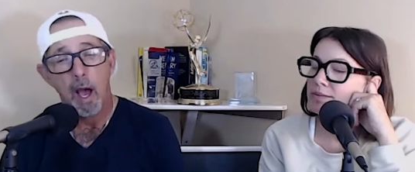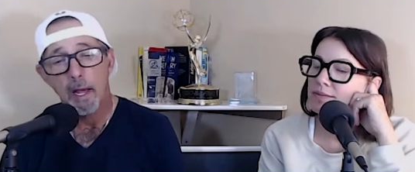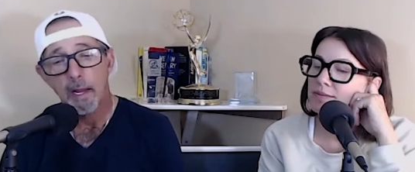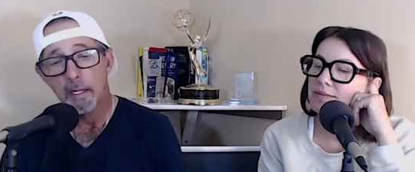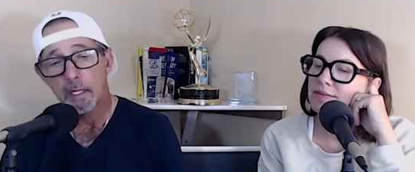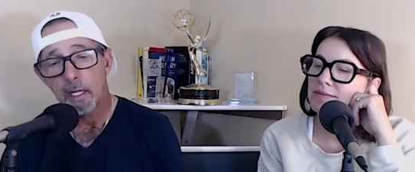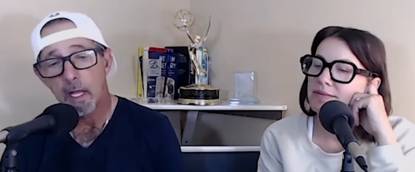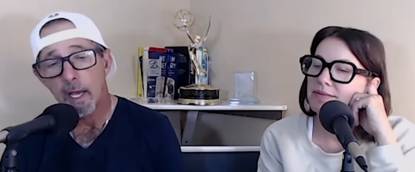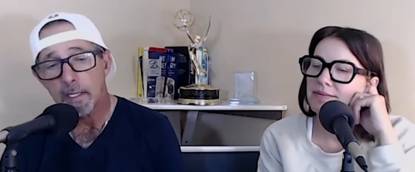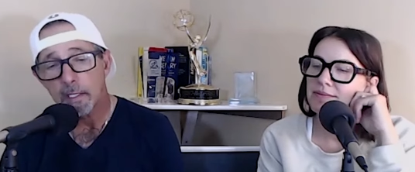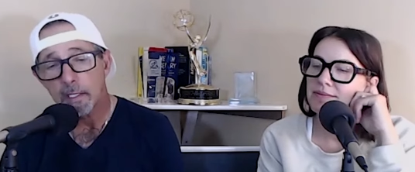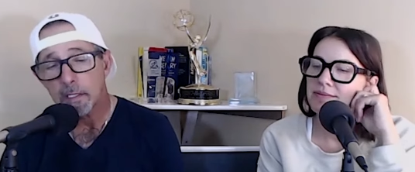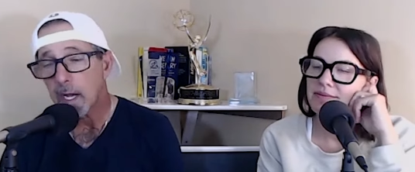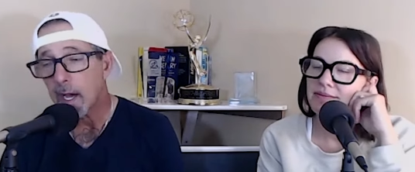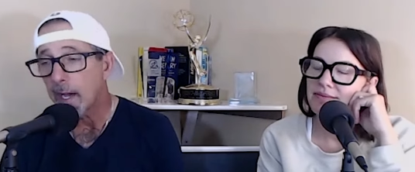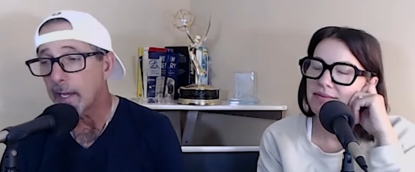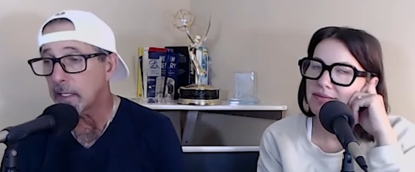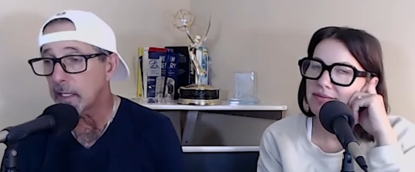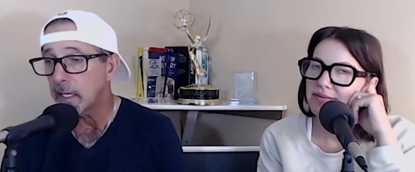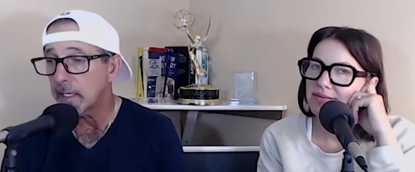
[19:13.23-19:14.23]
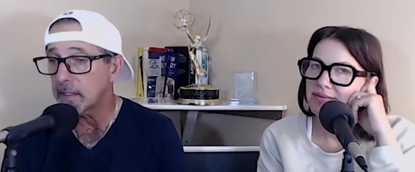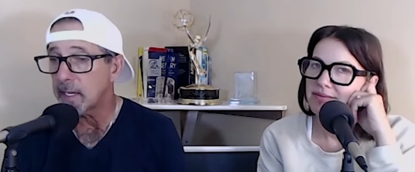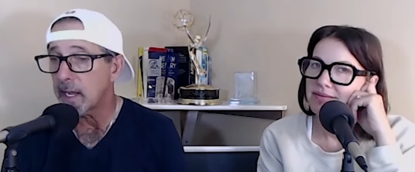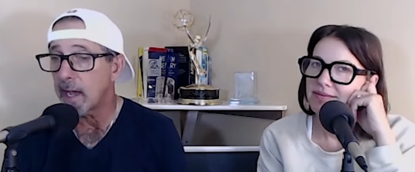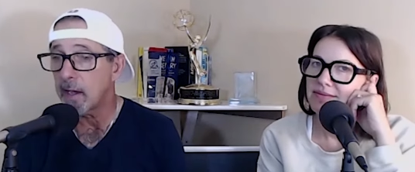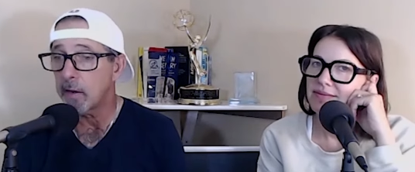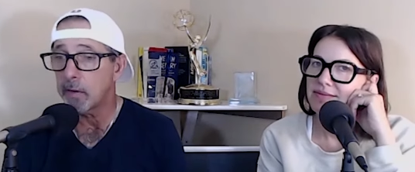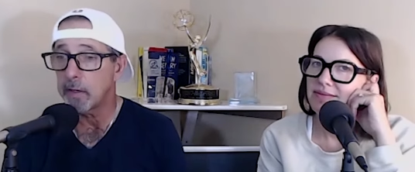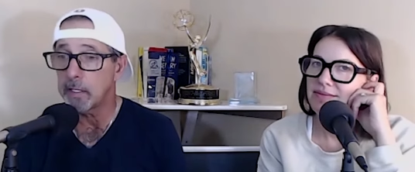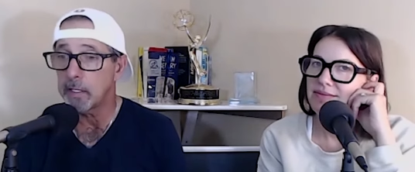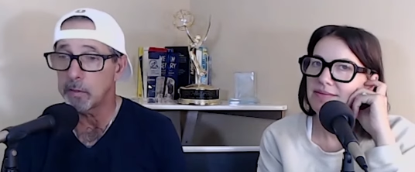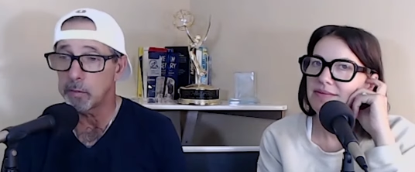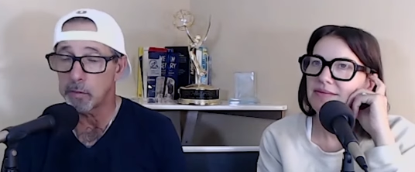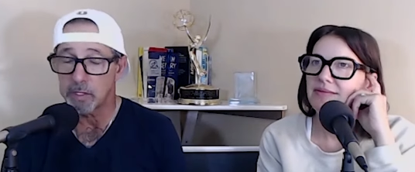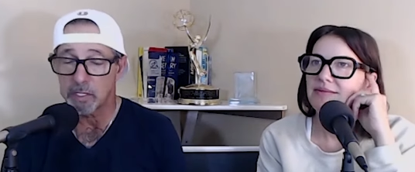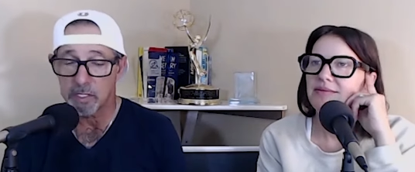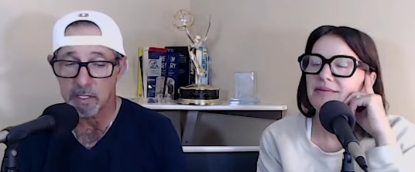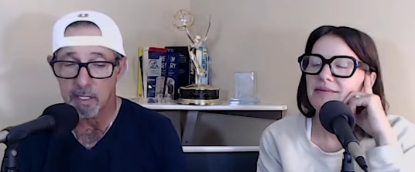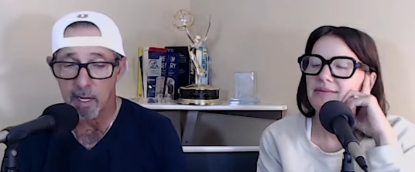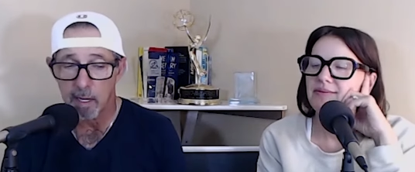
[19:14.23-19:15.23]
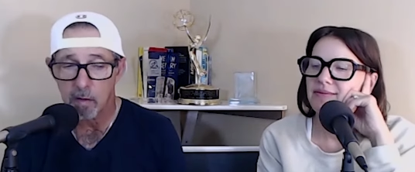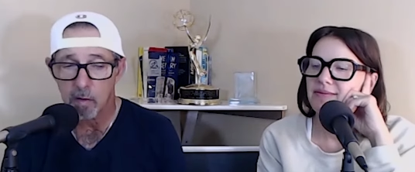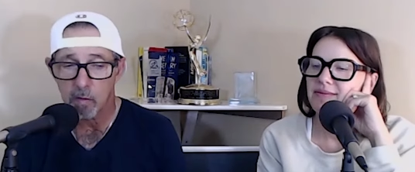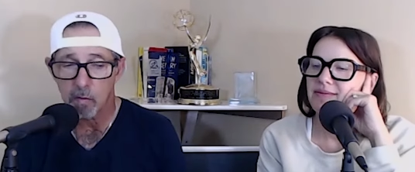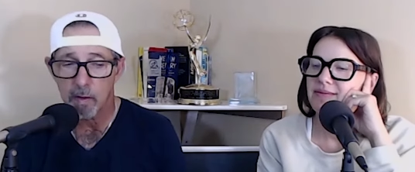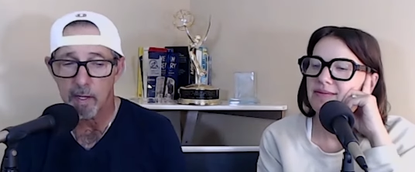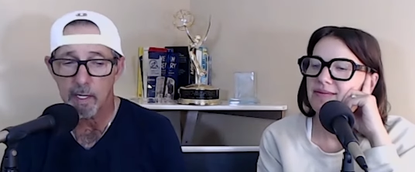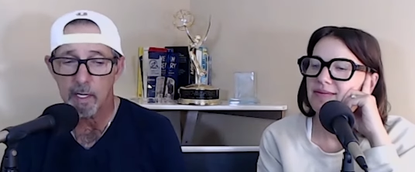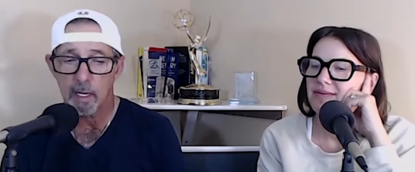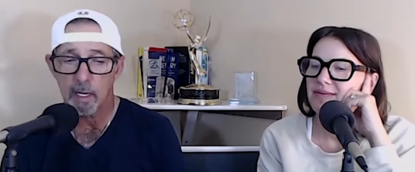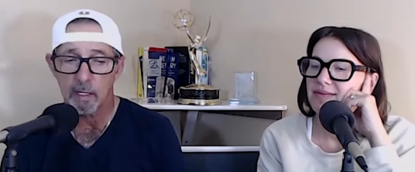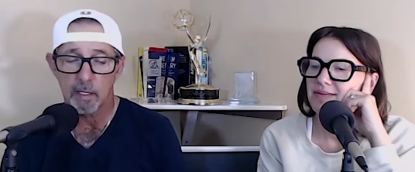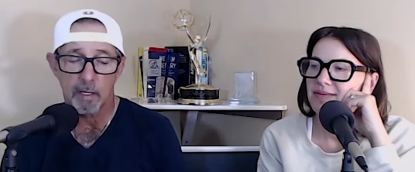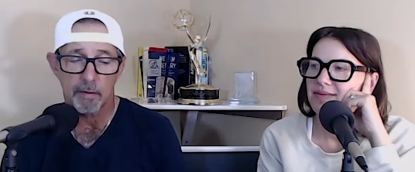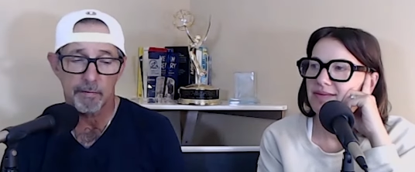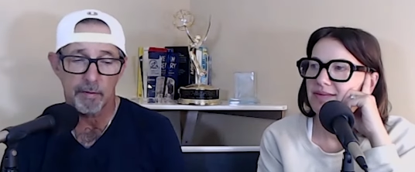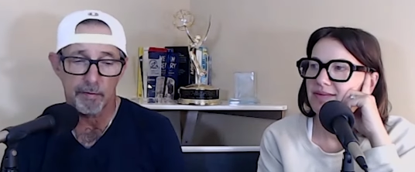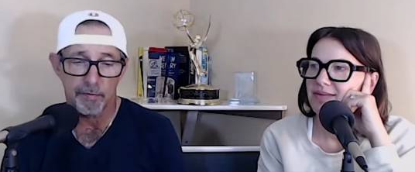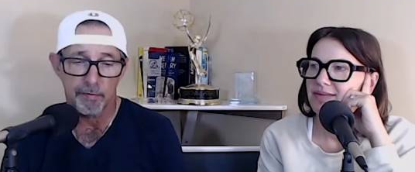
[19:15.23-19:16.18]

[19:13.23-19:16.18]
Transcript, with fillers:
Speaker 1: I liked. I liked how it was decorated. I loved the